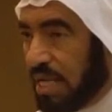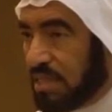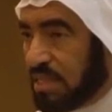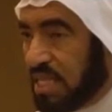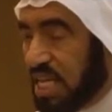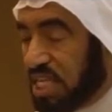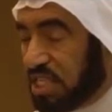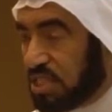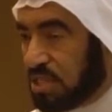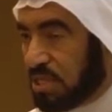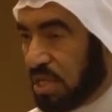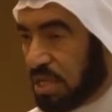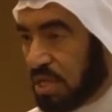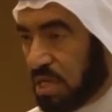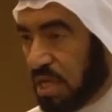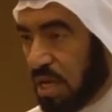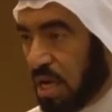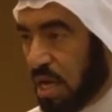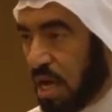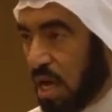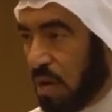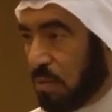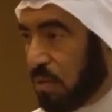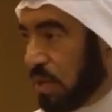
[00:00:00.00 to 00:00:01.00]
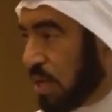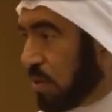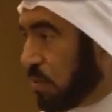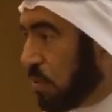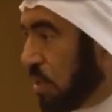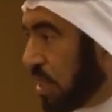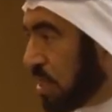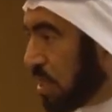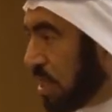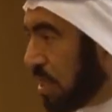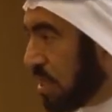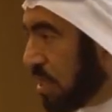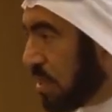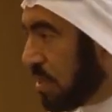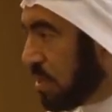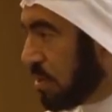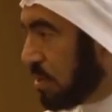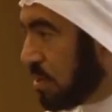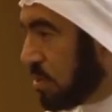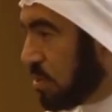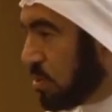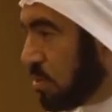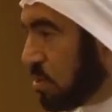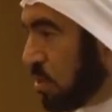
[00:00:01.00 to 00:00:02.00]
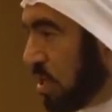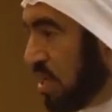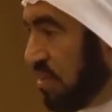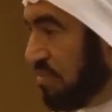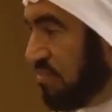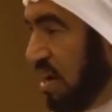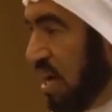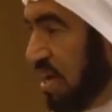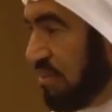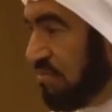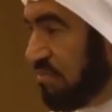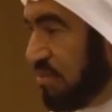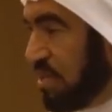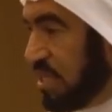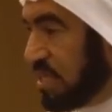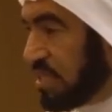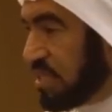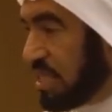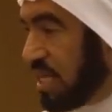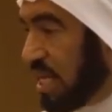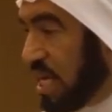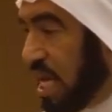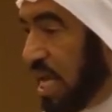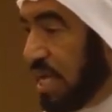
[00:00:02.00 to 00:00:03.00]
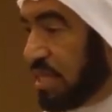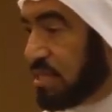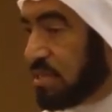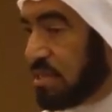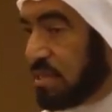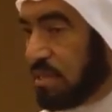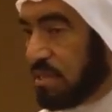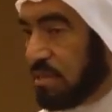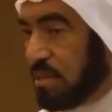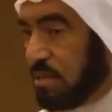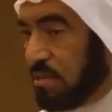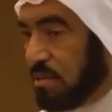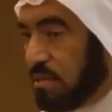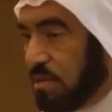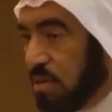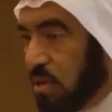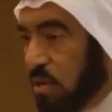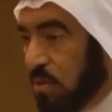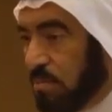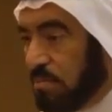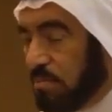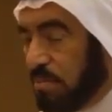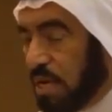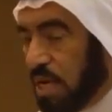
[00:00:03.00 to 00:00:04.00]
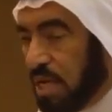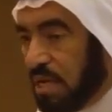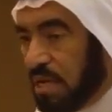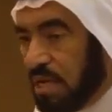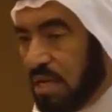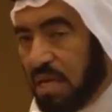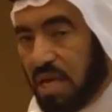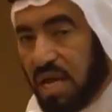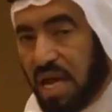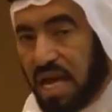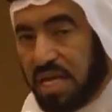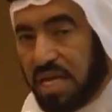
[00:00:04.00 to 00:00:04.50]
and hinder our work to revive this great ummah